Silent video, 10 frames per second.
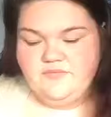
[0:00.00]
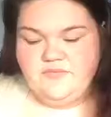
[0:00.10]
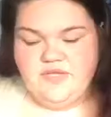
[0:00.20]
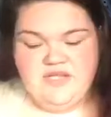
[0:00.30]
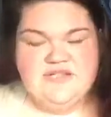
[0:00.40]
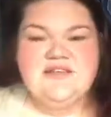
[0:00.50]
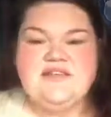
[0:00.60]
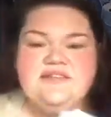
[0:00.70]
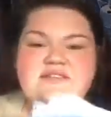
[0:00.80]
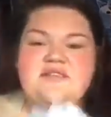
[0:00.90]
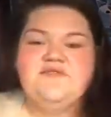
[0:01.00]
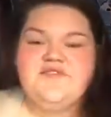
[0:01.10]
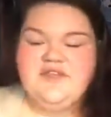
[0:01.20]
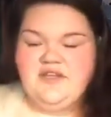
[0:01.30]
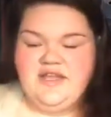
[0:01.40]
Lots of good stuff for
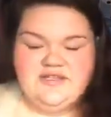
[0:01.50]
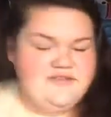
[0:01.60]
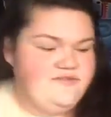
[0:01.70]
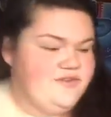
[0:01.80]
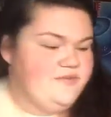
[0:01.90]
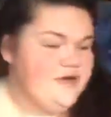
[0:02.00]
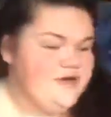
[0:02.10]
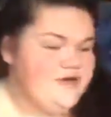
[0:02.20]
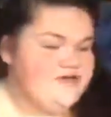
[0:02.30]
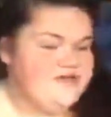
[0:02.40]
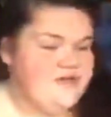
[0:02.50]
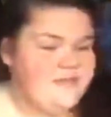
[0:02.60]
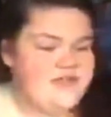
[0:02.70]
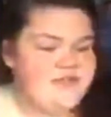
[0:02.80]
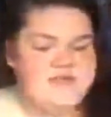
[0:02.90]
the collective. We're working on so
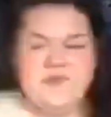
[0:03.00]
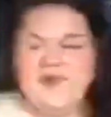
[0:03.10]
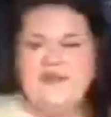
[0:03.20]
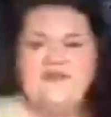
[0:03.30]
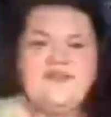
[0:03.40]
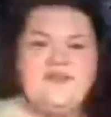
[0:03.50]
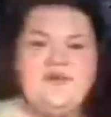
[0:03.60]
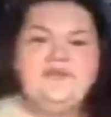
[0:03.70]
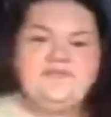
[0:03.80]
much. I'm so proud of everyone.